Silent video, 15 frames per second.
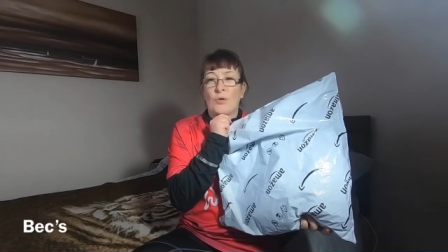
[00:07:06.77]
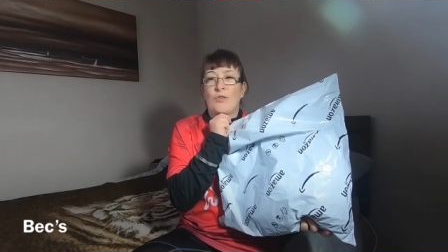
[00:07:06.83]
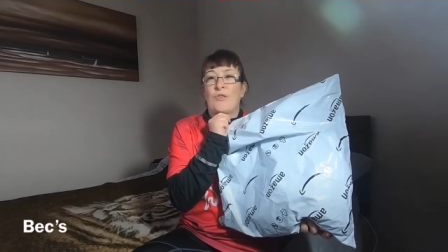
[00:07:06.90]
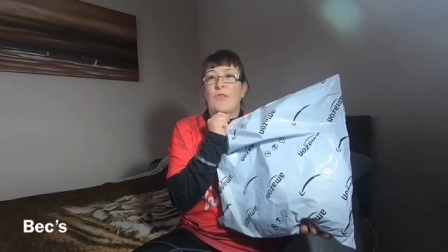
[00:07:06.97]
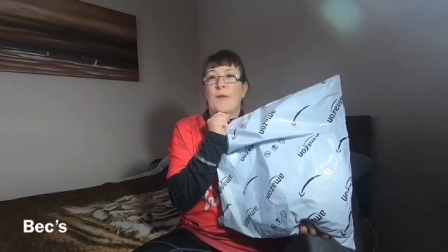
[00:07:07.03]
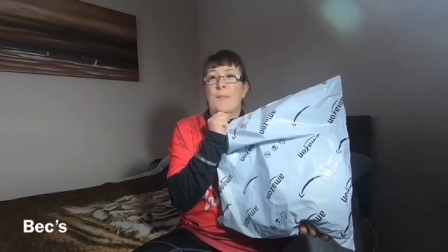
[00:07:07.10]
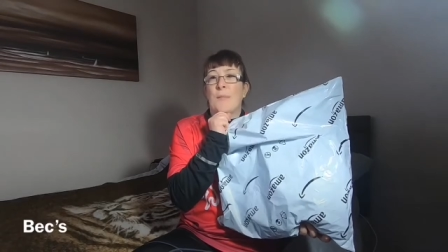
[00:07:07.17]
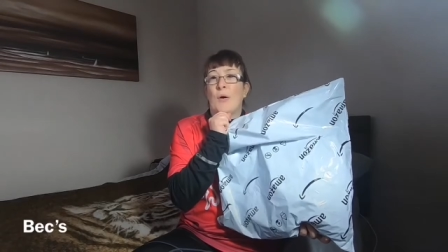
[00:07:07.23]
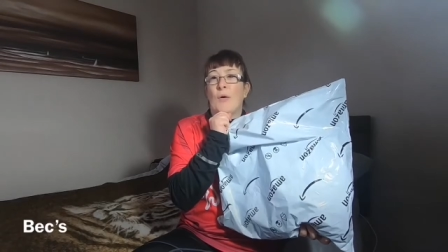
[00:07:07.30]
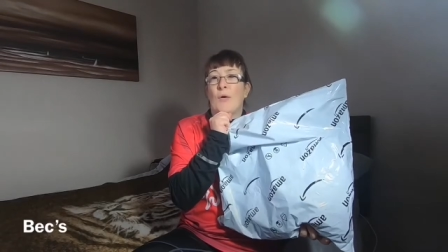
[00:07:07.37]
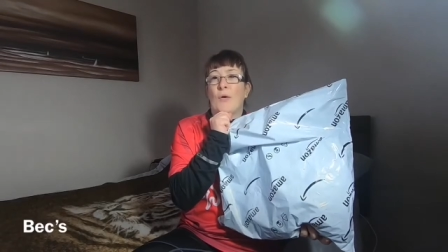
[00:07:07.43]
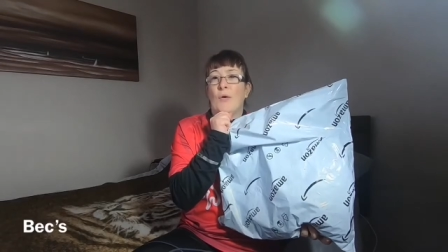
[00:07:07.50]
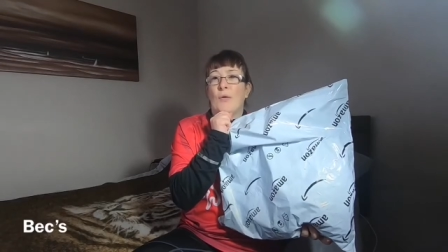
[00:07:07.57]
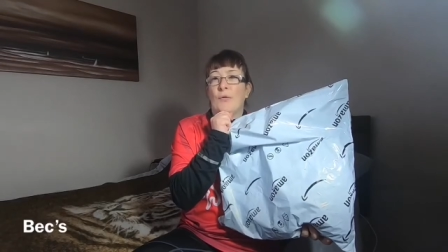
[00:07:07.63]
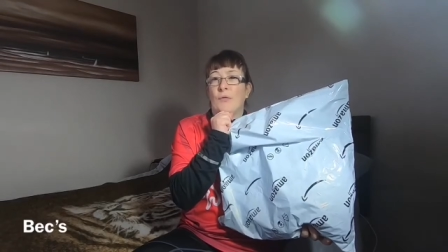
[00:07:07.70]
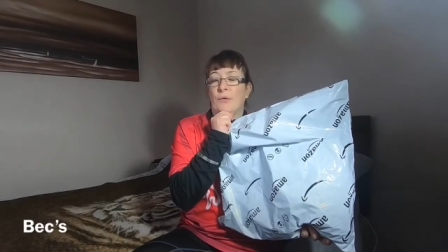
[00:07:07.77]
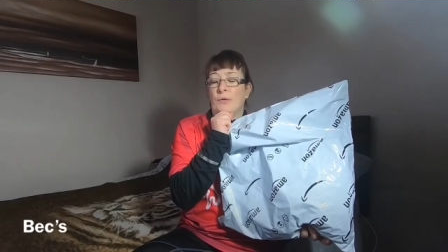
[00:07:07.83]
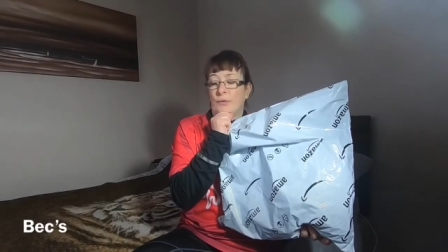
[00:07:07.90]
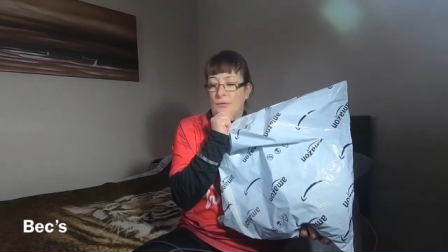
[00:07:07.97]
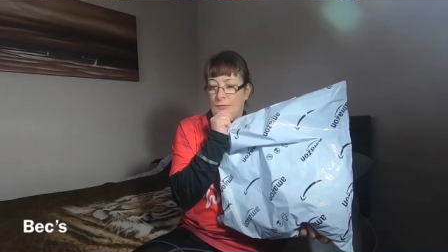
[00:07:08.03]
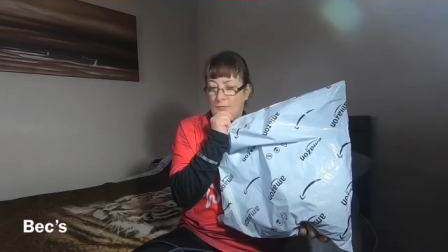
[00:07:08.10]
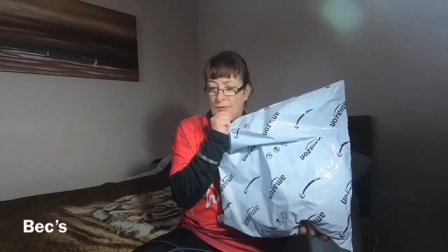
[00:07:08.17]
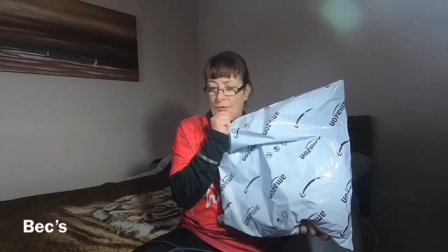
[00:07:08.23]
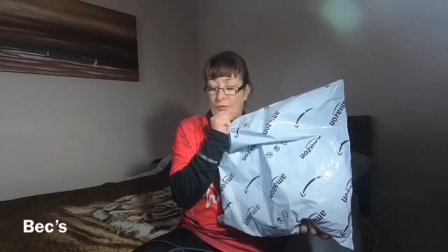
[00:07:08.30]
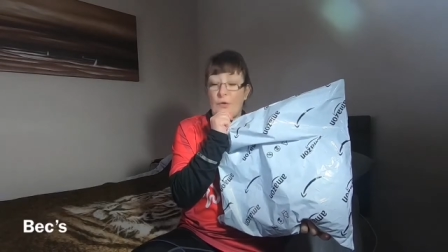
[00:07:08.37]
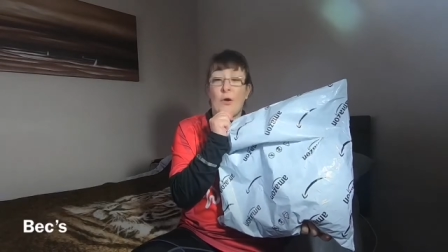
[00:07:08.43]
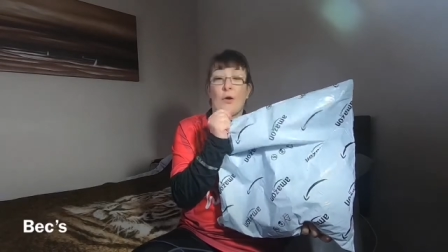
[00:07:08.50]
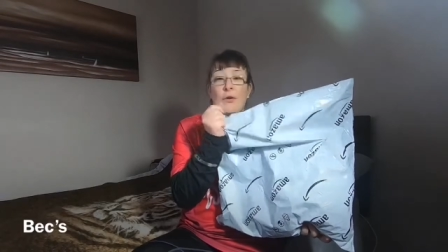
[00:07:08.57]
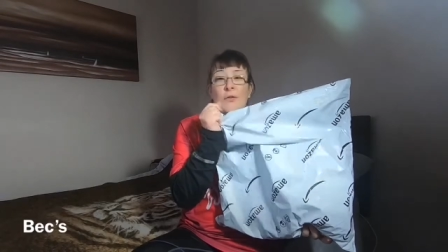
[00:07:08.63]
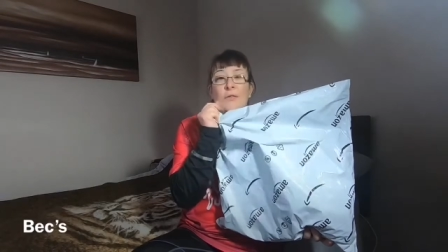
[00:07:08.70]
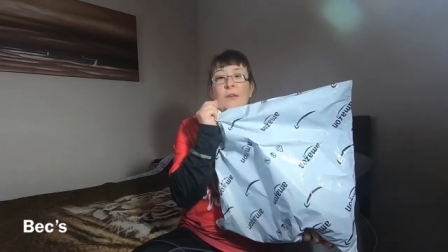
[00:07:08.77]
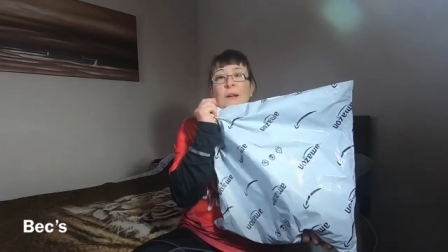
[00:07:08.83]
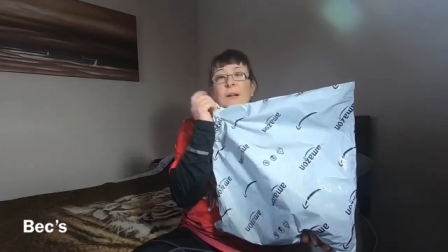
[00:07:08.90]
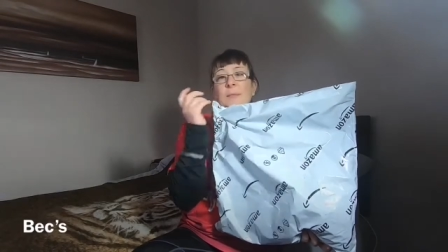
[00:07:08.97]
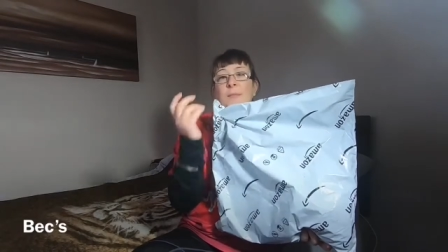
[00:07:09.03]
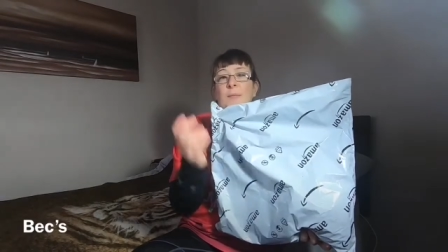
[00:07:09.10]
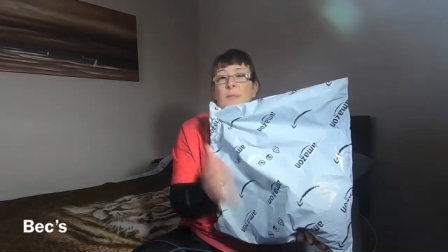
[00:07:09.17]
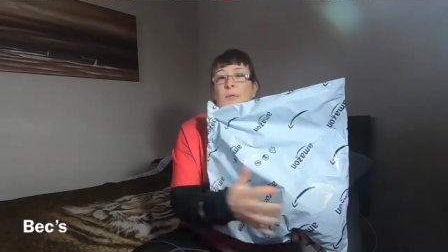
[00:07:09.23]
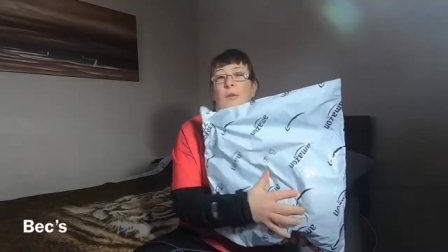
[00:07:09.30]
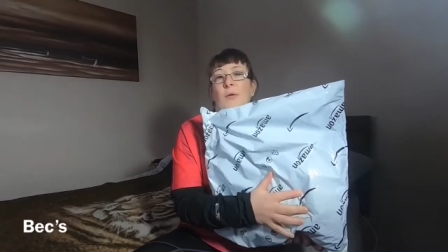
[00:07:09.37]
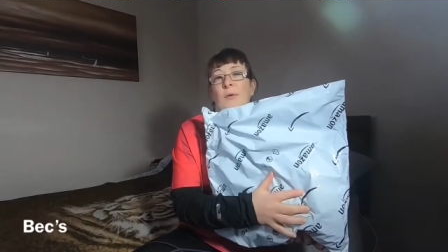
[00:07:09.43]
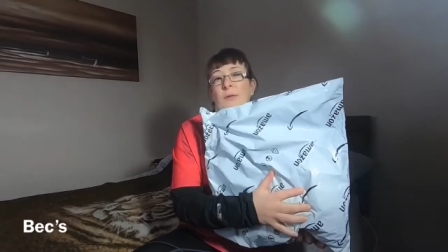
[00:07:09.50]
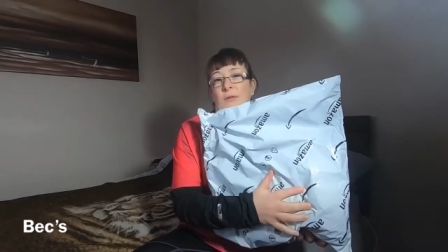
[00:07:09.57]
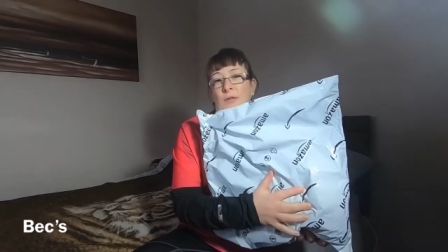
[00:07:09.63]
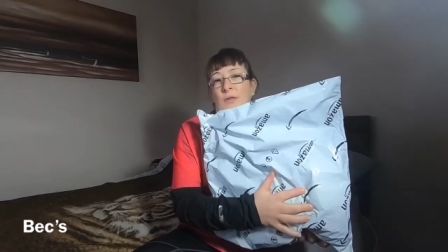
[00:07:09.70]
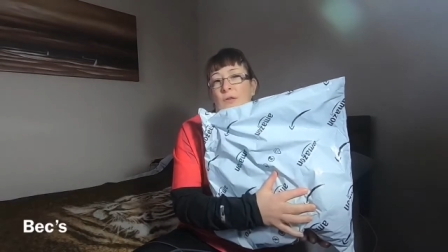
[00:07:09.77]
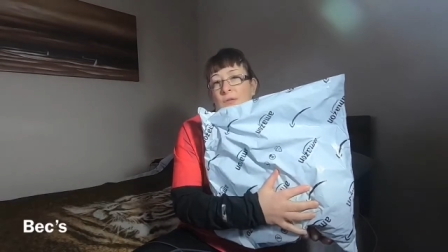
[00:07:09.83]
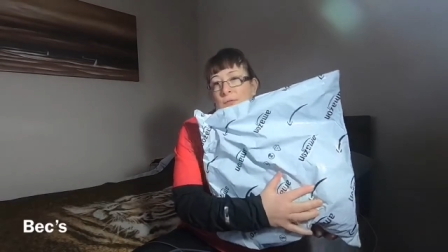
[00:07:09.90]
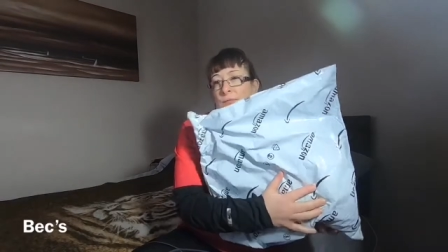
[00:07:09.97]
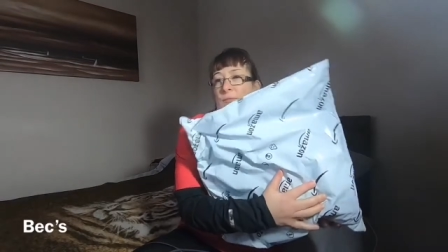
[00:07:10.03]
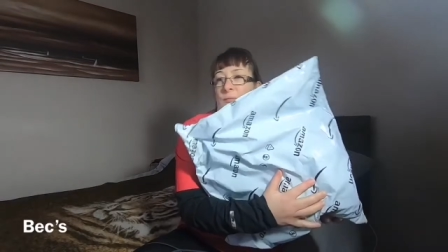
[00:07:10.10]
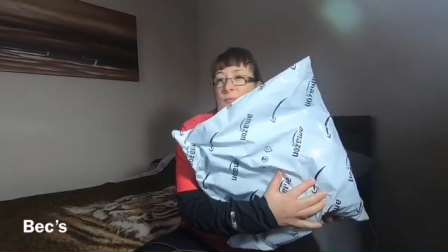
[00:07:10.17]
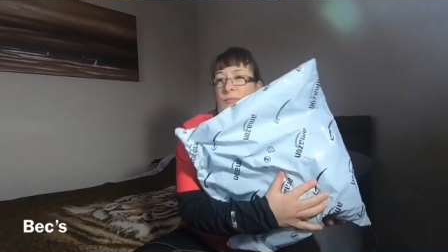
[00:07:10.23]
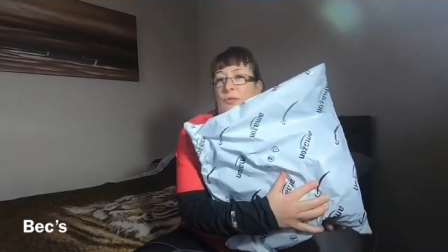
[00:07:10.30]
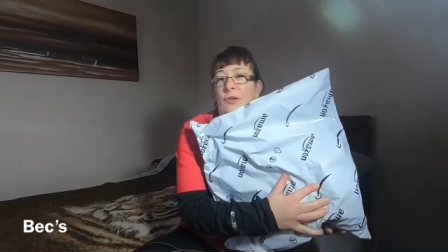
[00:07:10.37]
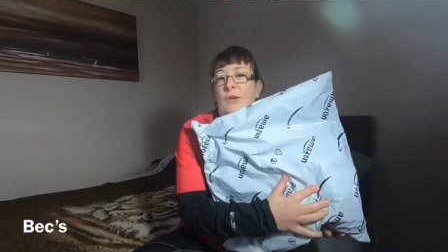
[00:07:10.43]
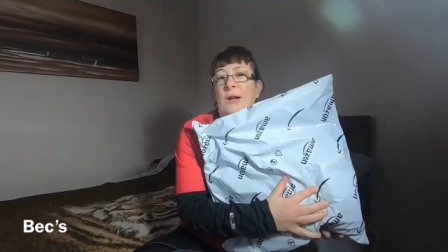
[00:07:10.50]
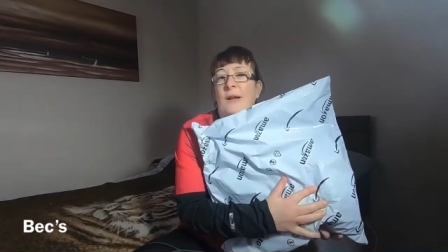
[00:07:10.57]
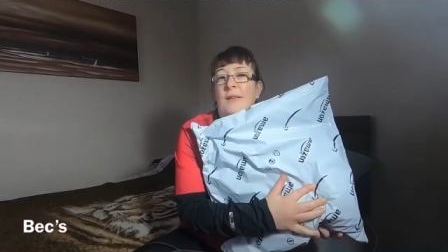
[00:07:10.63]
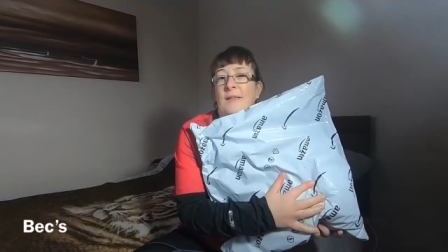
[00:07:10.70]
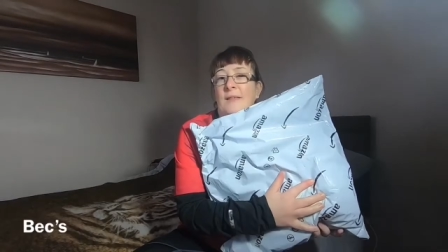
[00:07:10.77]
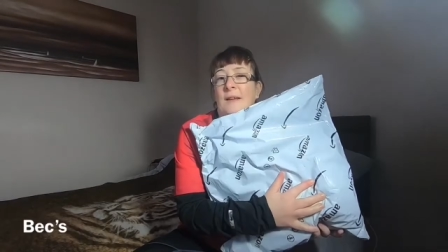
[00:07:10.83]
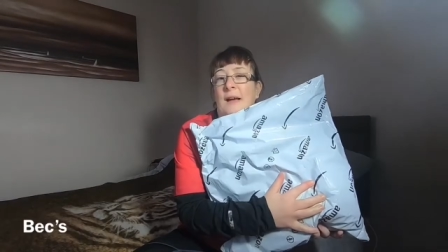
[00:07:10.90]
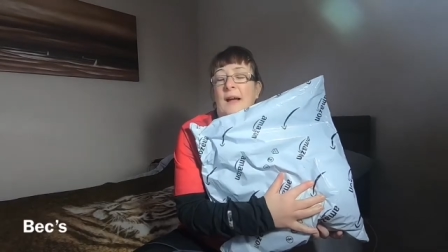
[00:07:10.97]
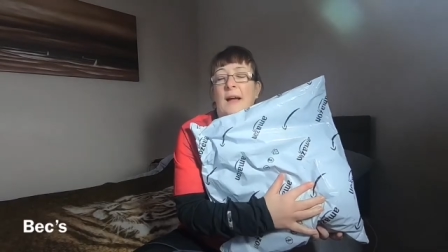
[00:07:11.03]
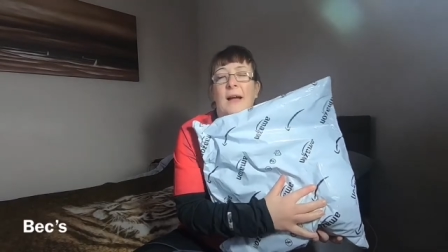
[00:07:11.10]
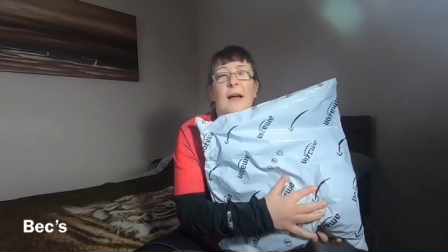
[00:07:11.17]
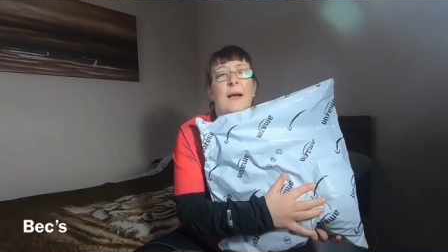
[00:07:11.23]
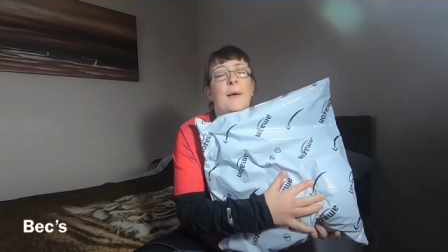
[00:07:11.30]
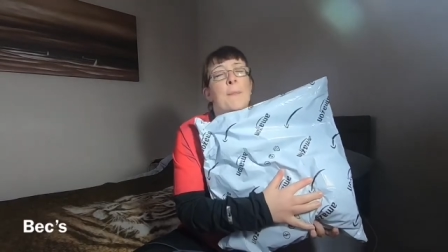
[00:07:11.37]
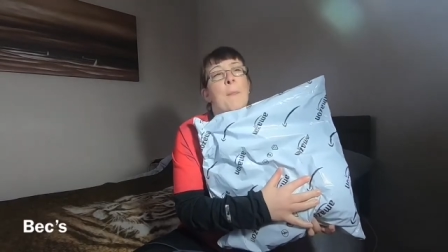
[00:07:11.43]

them on Thursday, so it's took two days to get here.